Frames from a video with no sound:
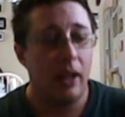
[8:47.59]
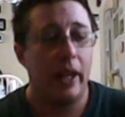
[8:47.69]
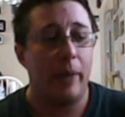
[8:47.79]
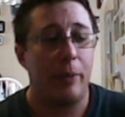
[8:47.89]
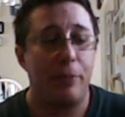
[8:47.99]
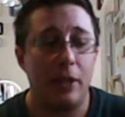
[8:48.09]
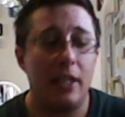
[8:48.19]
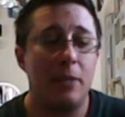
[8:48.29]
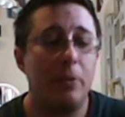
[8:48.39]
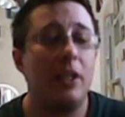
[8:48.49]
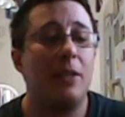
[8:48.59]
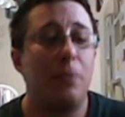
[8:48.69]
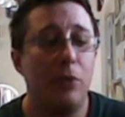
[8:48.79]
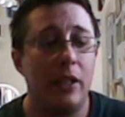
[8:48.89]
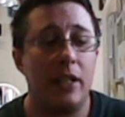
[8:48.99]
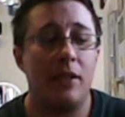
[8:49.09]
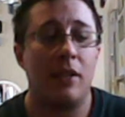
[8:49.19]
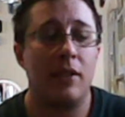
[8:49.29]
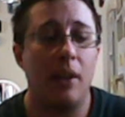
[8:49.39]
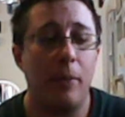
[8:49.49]
But please, please, please, if
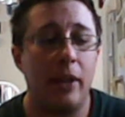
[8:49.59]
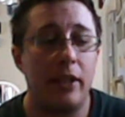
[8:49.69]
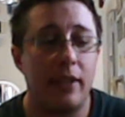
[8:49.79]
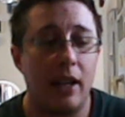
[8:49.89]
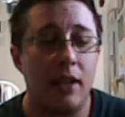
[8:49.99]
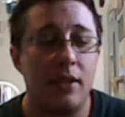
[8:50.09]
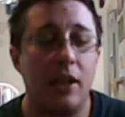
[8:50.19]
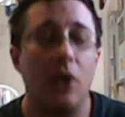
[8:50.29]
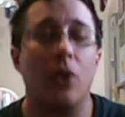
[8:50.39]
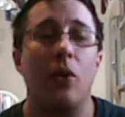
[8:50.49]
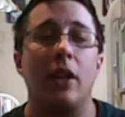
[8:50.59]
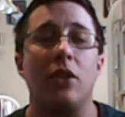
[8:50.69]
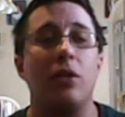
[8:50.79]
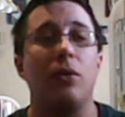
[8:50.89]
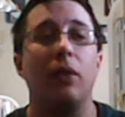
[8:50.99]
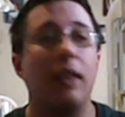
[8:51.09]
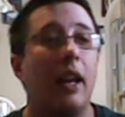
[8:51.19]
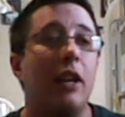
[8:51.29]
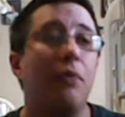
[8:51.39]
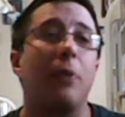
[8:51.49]
somebody says they're going to
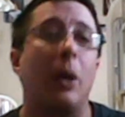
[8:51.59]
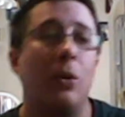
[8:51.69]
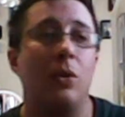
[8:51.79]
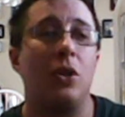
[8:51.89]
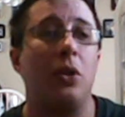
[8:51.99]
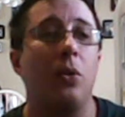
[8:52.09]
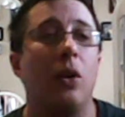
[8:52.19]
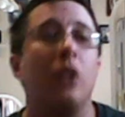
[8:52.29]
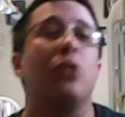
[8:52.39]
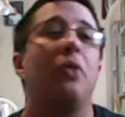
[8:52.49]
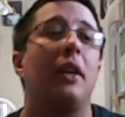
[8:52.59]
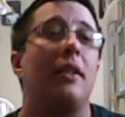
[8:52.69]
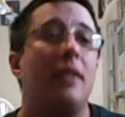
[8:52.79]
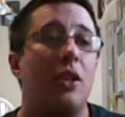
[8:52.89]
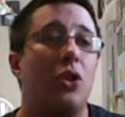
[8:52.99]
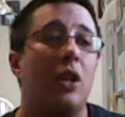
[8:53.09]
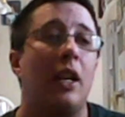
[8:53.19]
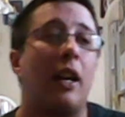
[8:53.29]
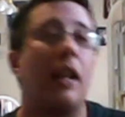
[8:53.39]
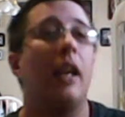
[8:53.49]
life coach you on transitioning